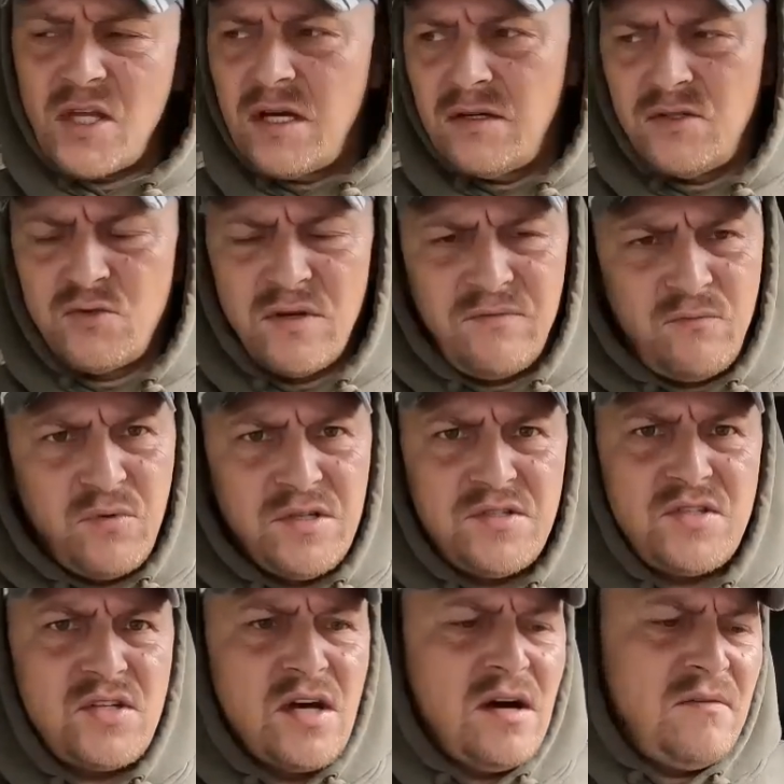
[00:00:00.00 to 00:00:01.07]
uh,
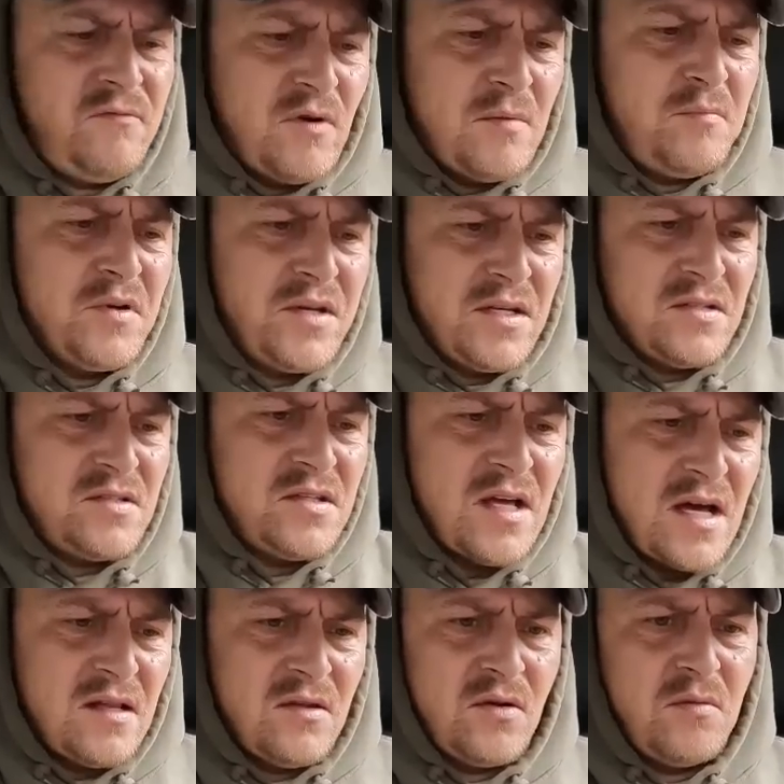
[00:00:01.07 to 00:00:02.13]
driftwood stuff up against
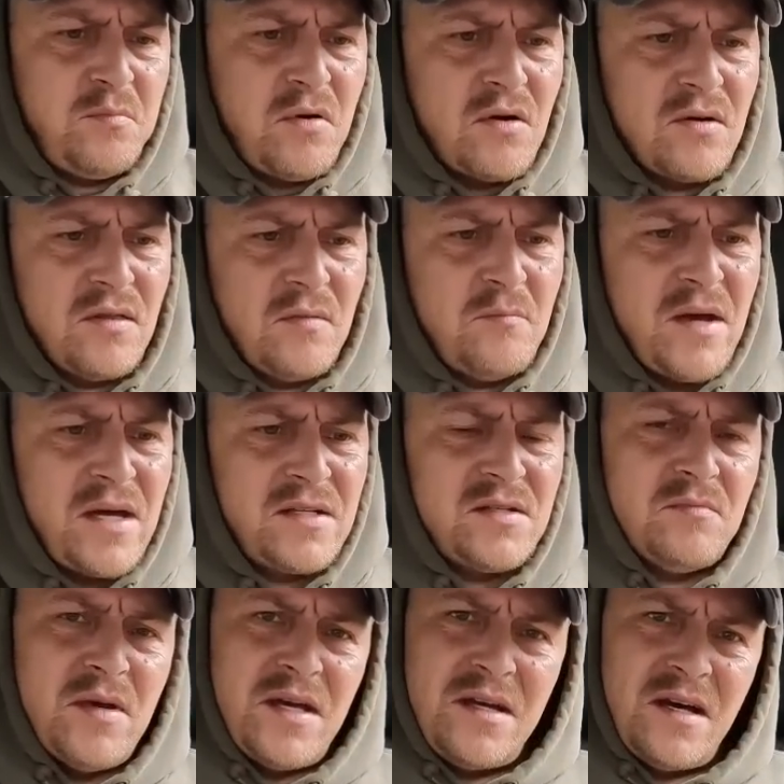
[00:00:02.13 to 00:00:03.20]
that little part of the bank
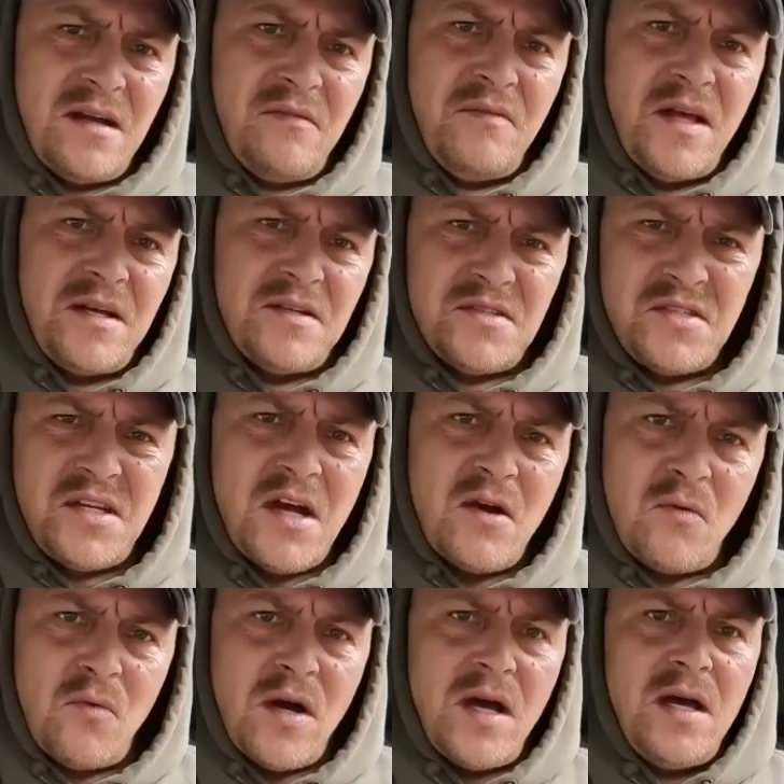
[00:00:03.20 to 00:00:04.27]
to make kind of like a
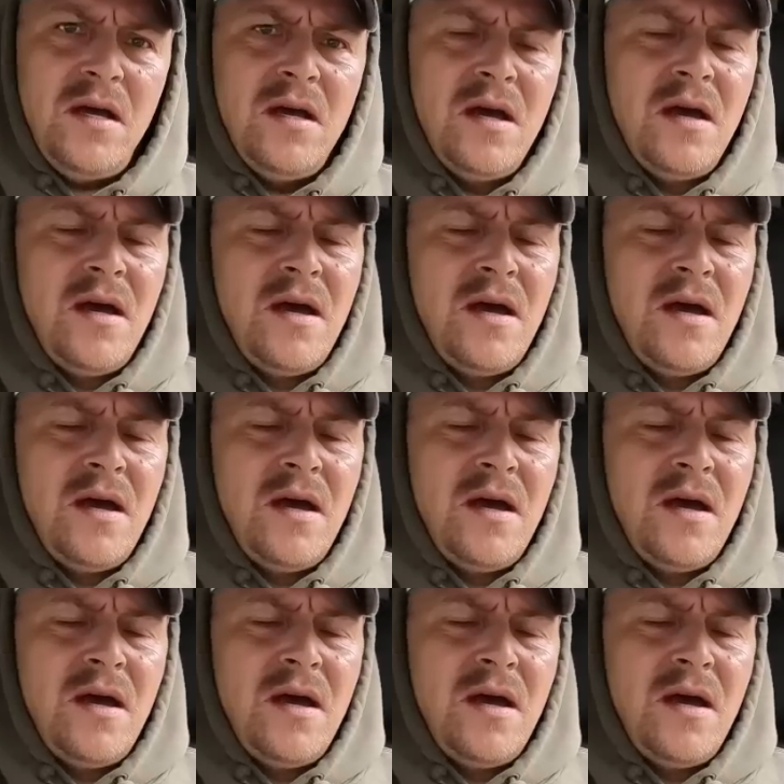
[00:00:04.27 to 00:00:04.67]
stairway.